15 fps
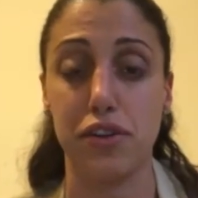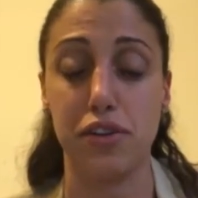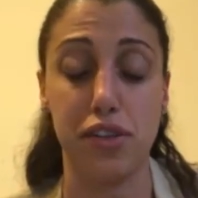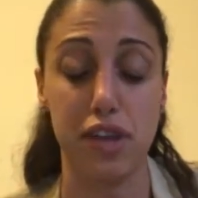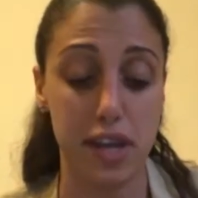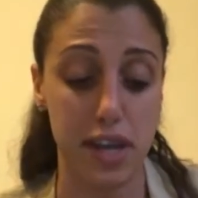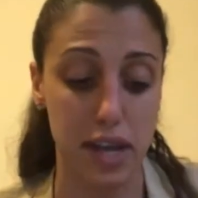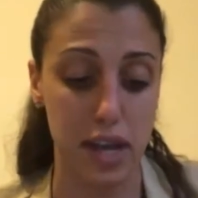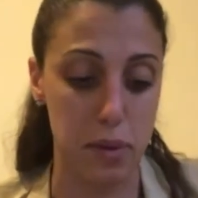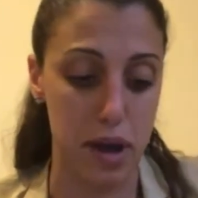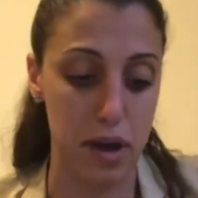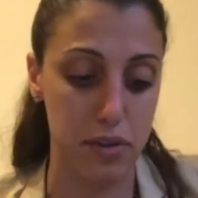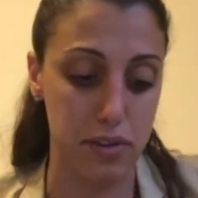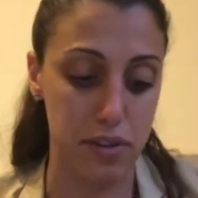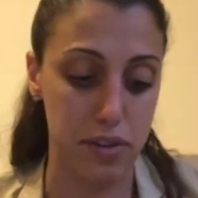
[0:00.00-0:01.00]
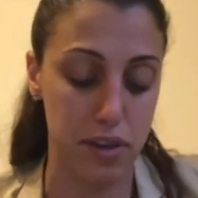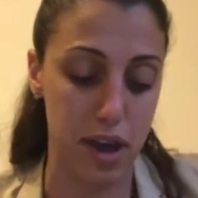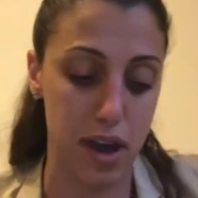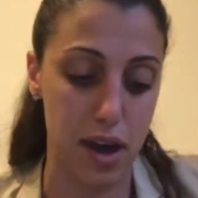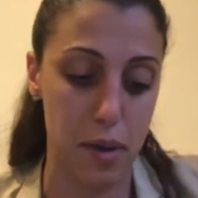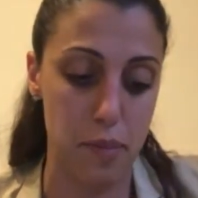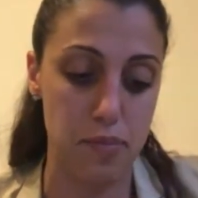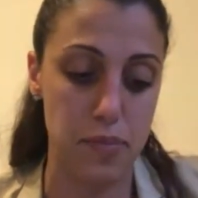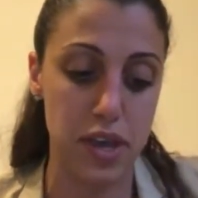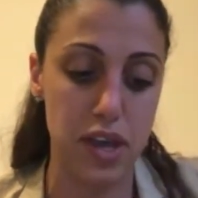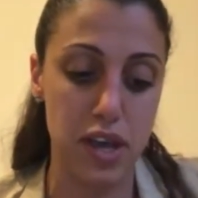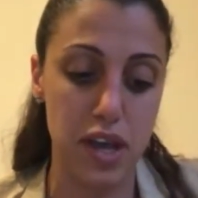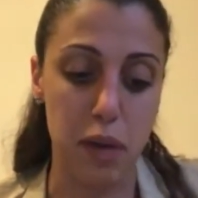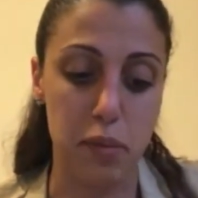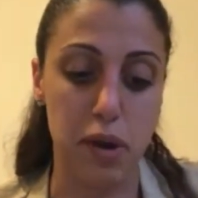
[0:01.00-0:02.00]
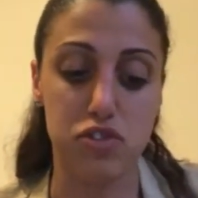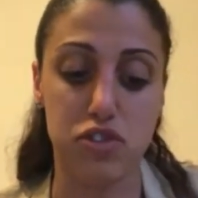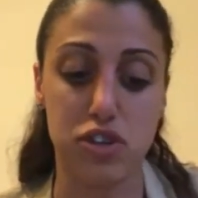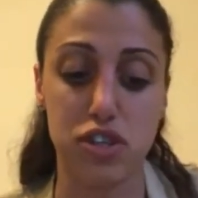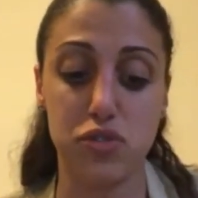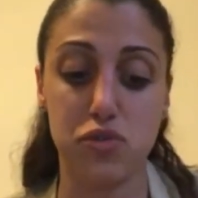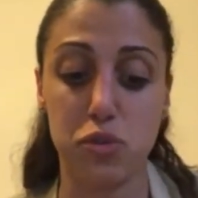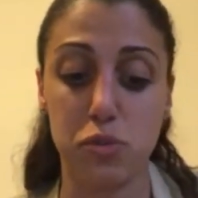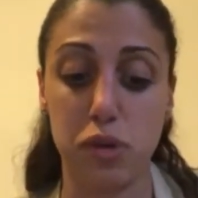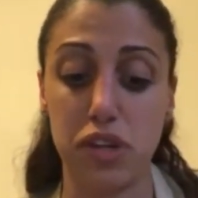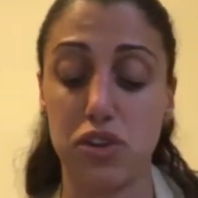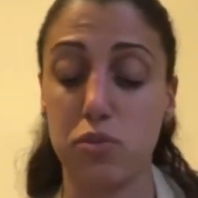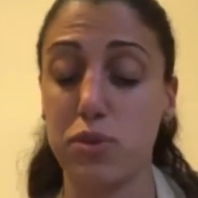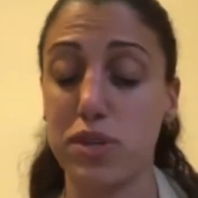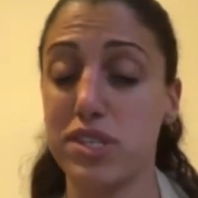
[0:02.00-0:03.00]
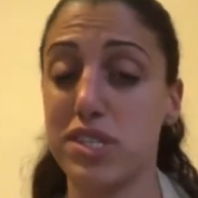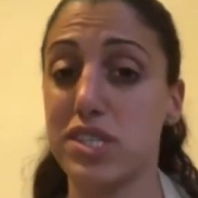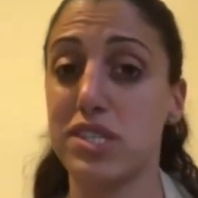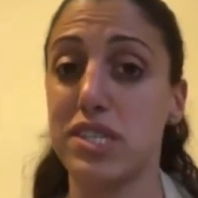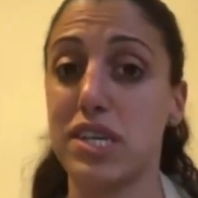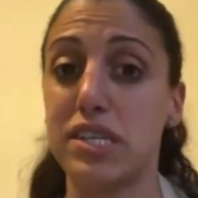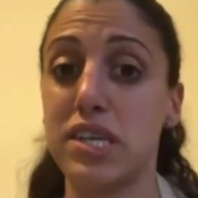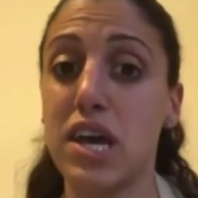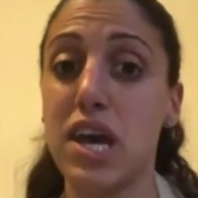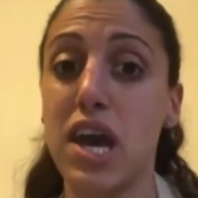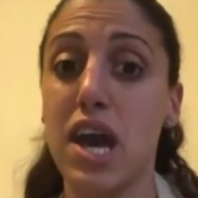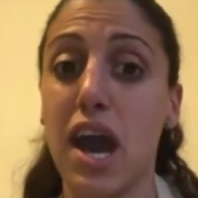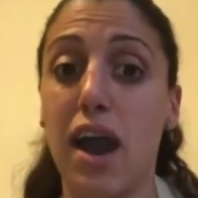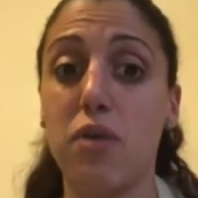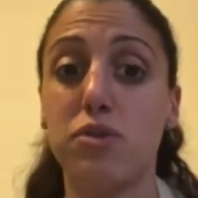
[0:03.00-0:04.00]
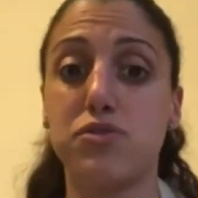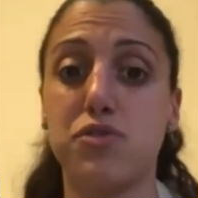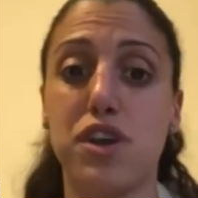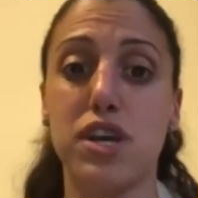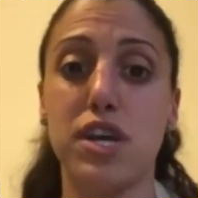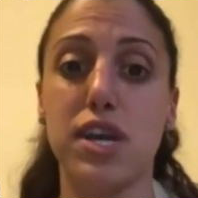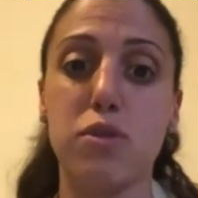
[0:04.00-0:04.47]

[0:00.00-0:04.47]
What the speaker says: thinking about transforming their businesses. I was very